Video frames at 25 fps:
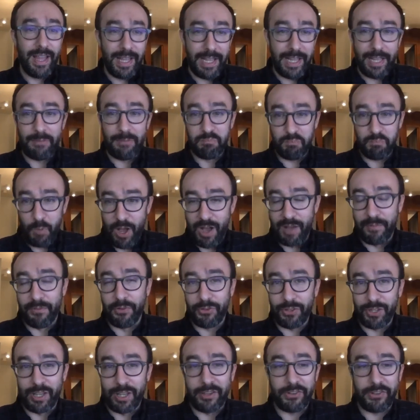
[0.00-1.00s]
eh,
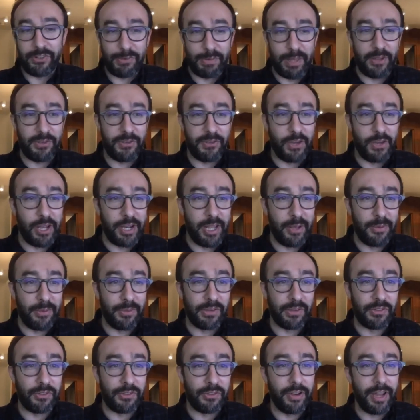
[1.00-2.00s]
obviously that's that's not how
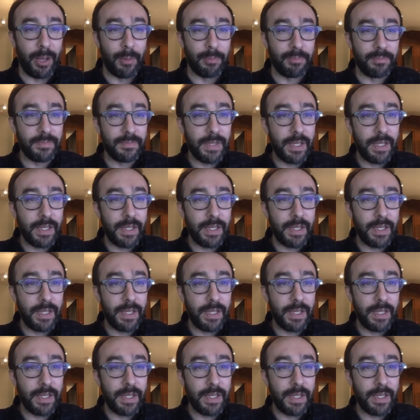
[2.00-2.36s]
things turned out.